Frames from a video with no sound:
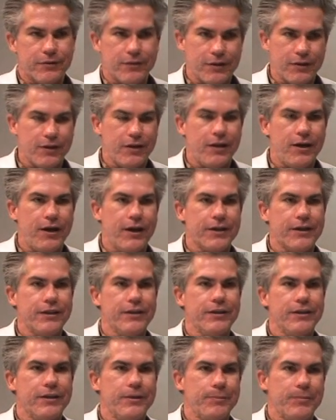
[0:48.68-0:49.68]
clock
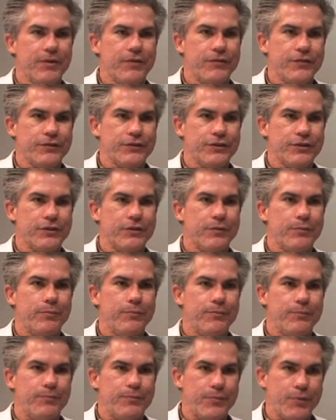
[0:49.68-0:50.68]
in the epiphyseal
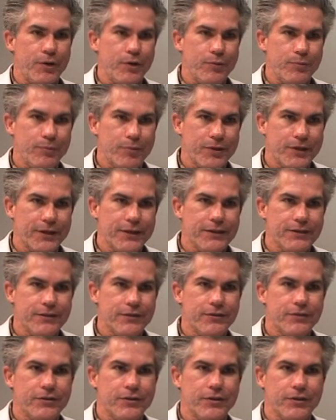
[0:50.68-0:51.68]
bone plate
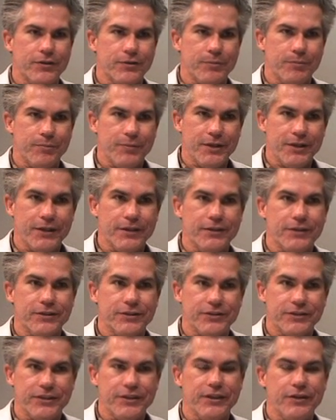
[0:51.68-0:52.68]
to begin to
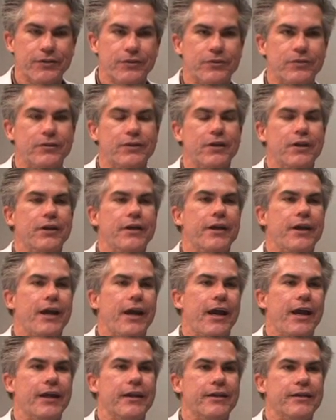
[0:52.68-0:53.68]
seal,
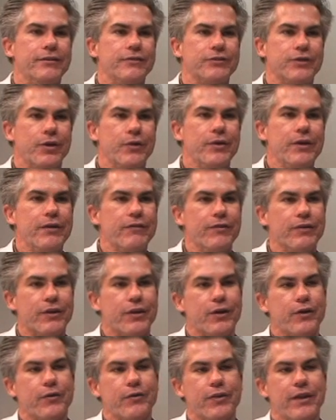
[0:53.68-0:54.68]
and so even
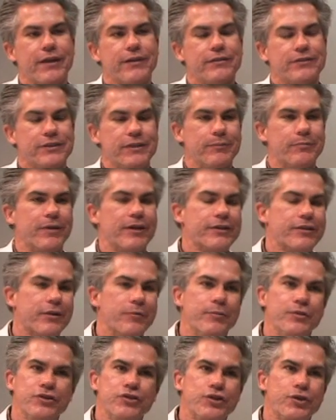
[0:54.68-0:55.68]
though they seem like they're
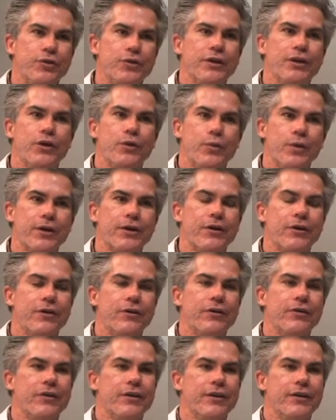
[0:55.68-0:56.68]
maturing
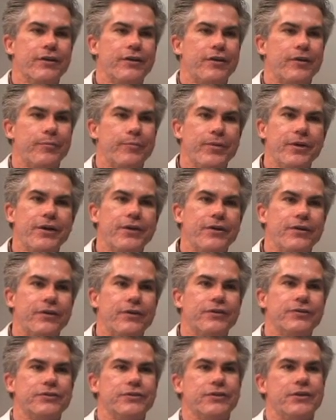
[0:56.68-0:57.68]
quicker than their
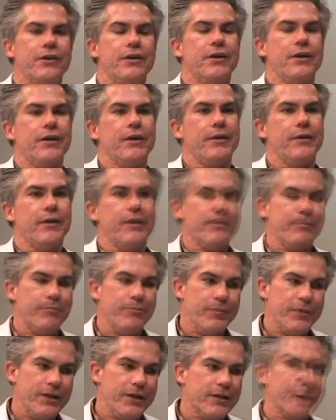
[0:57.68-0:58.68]
peers,
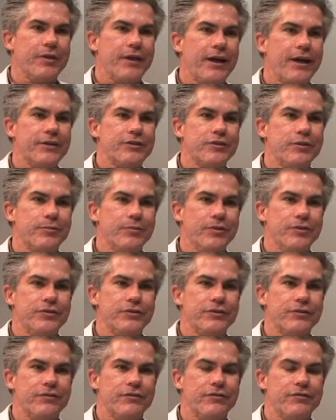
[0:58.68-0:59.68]
and some of the
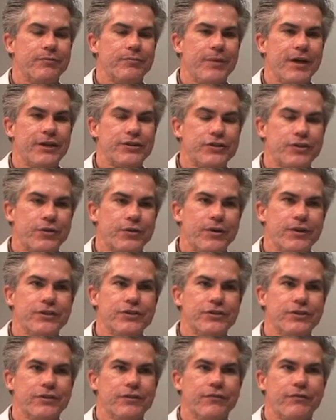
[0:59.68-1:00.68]
attributes of
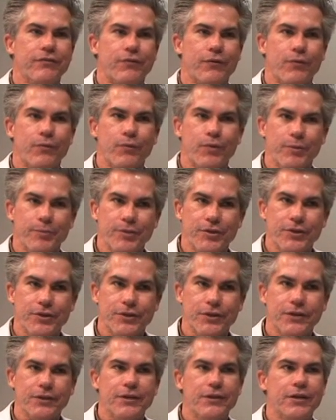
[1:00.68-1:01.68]
maturation for
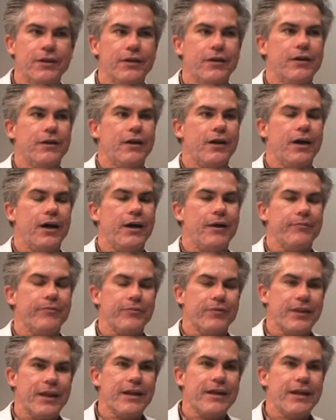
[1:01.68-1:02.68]
womanhood,
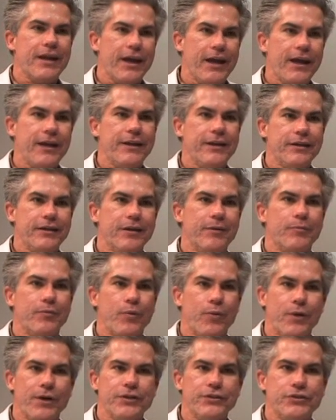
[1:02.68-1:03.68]
they can end up
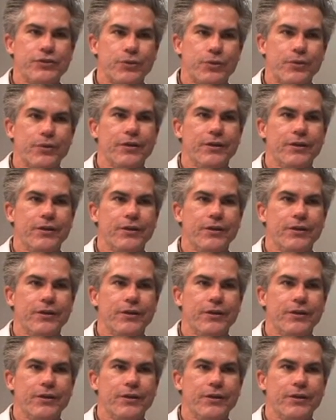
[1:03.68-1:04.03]
quite short